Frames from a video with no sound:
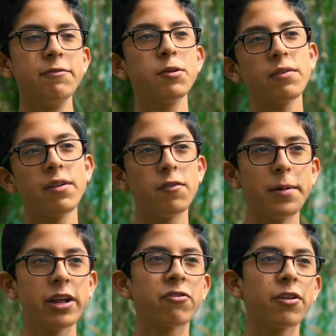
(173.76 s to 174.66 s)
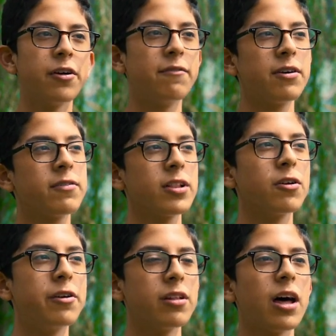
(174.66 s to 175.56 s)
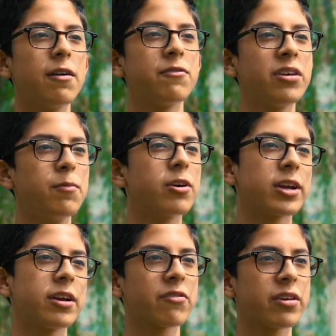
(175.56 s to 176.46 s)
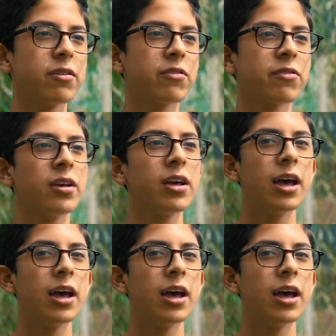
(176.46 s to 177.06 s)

Even though we've never met each other, I've definitely learned a lot of team working skills.